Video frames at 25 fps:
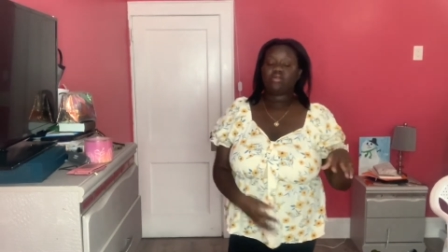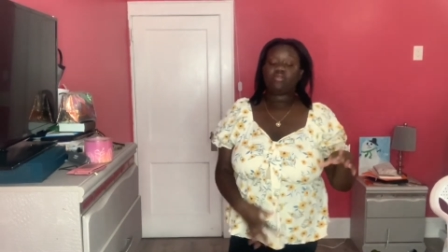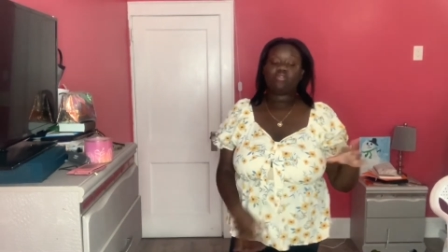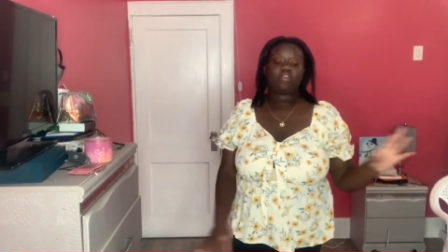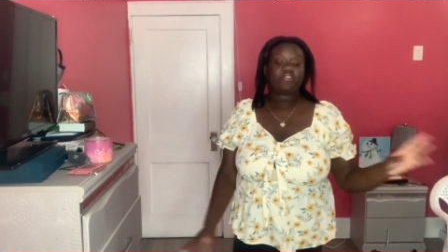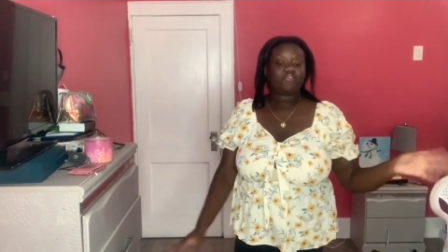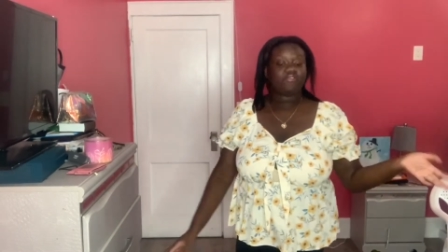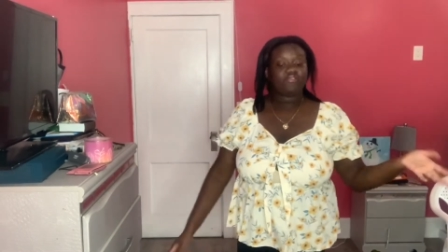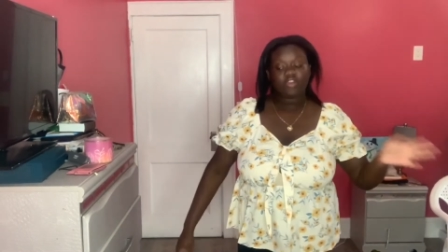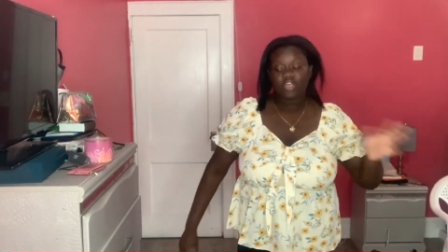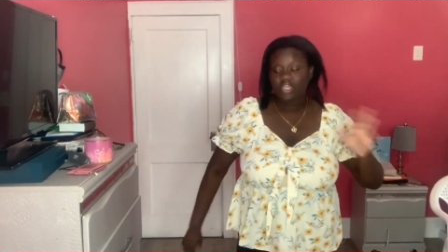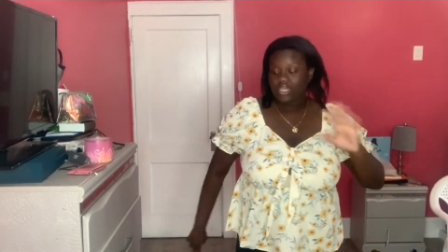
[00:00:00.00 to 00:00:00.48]
the
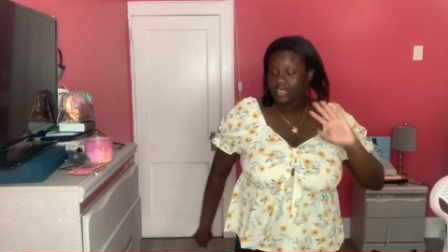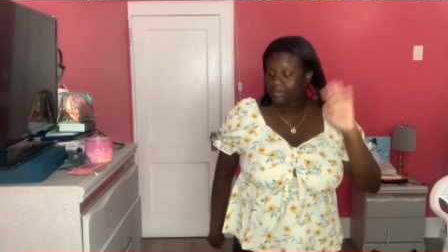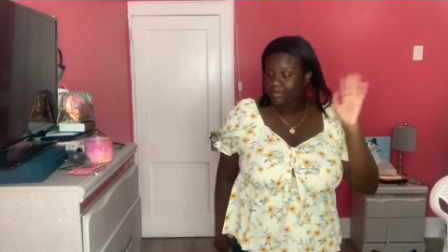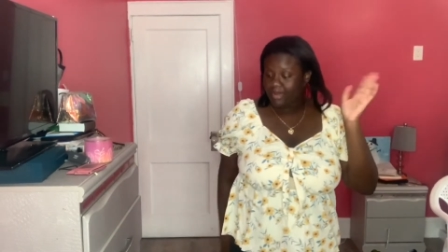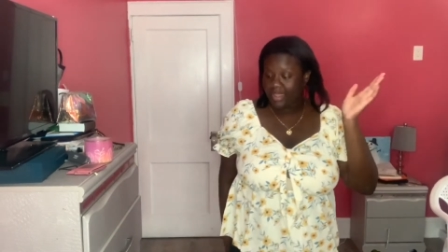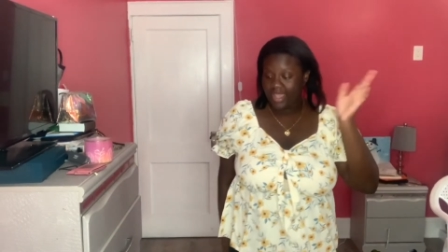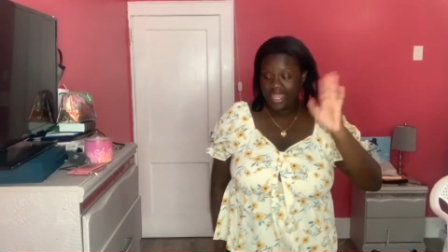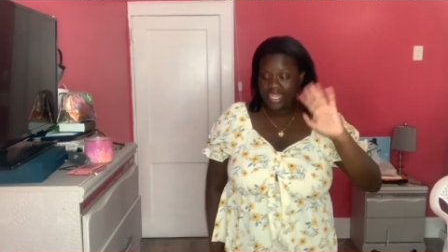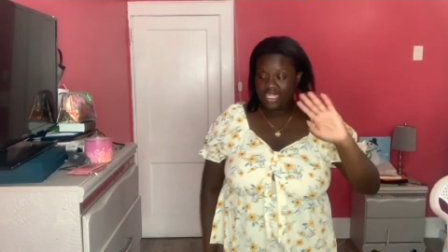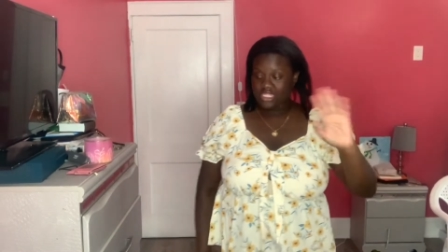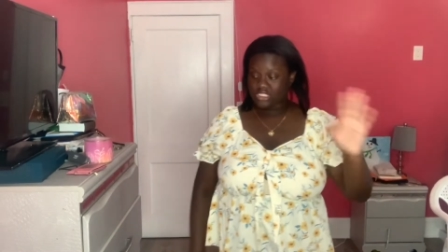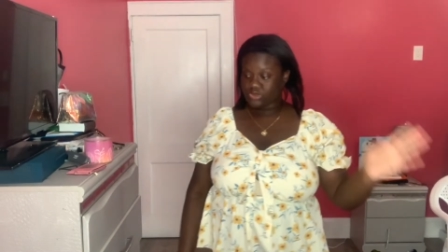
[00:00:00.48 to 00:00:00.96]
flare
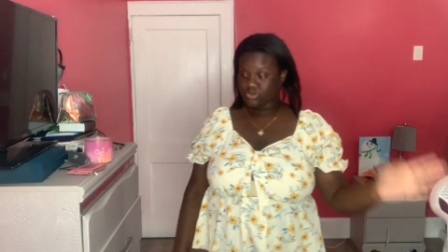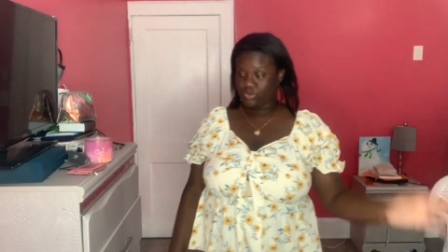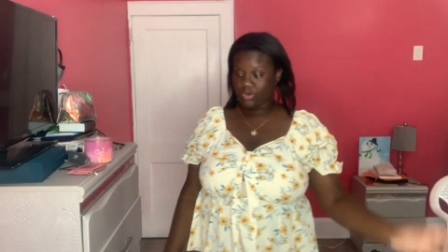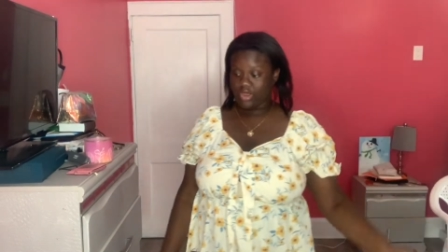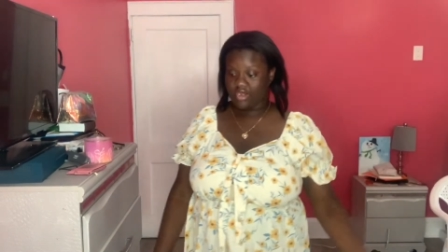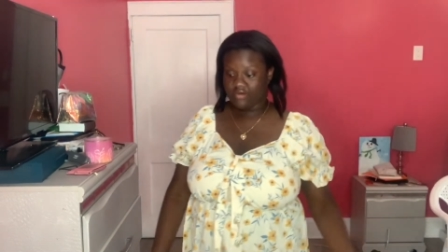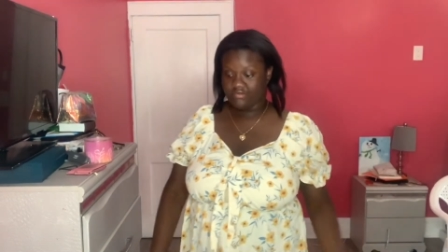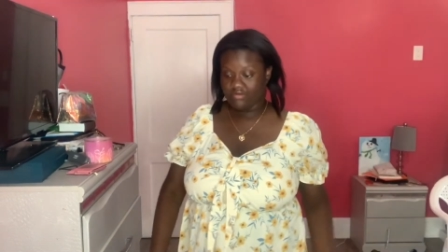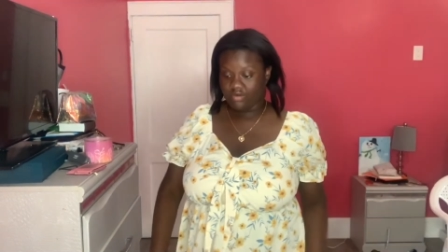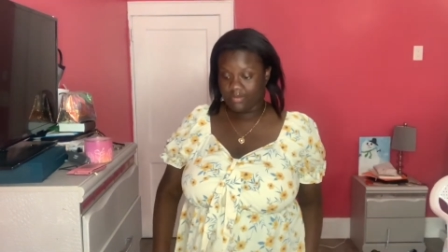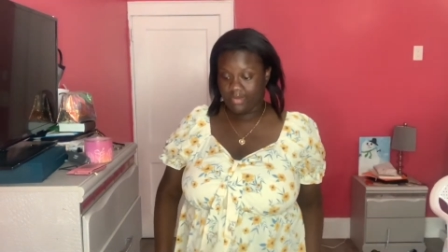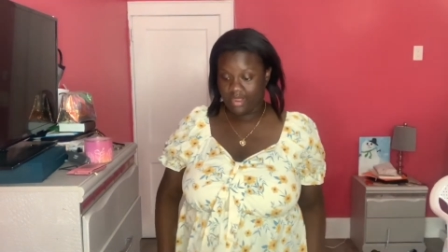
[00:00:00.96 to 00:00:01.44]
pants,
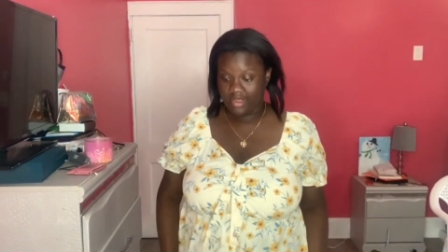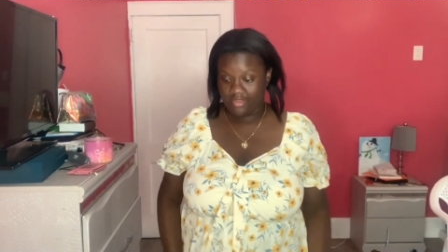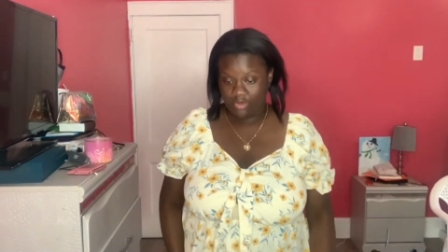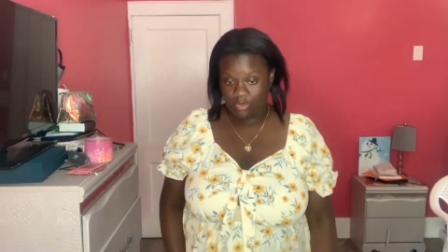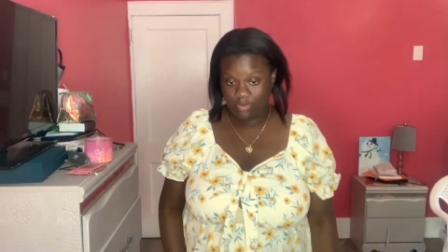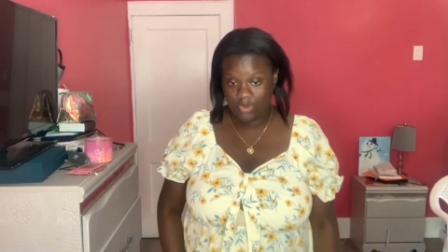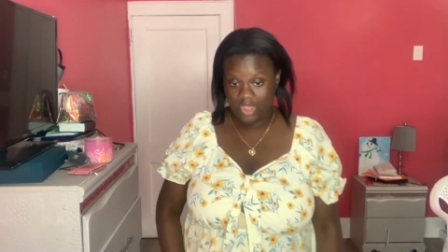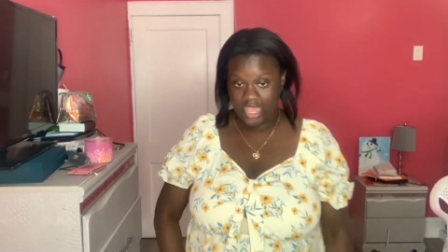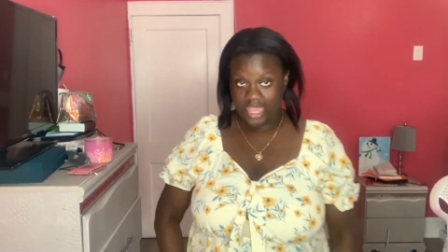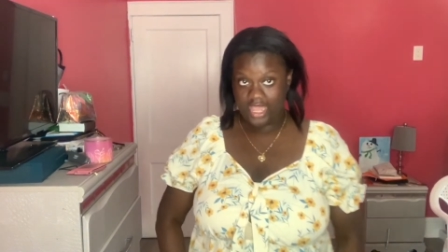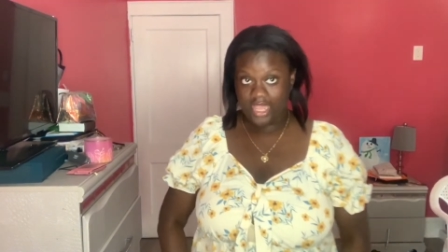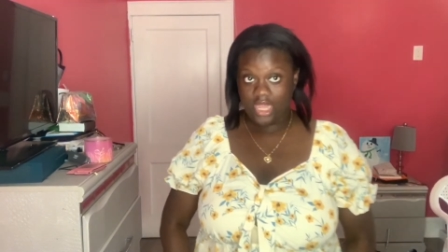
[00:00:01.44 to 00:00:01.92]
whatever, by the
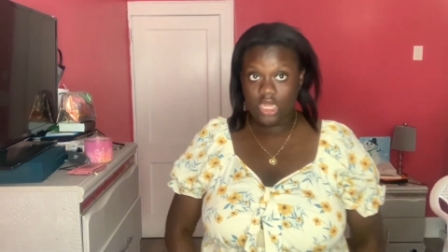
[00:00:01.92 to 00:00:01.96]
way.